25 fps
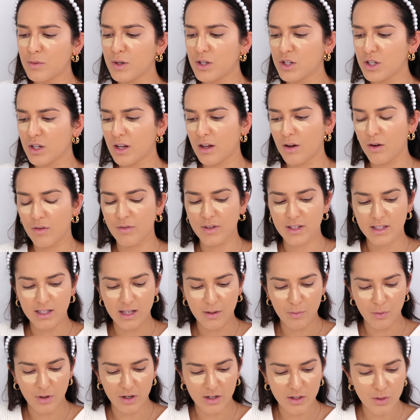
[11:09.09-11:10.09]
which
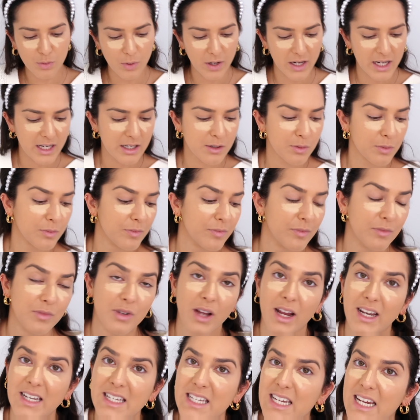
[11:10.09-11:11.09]
obviously we're in twenty
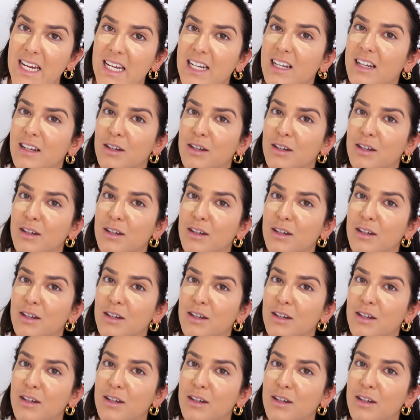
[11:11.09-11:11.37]
nineteen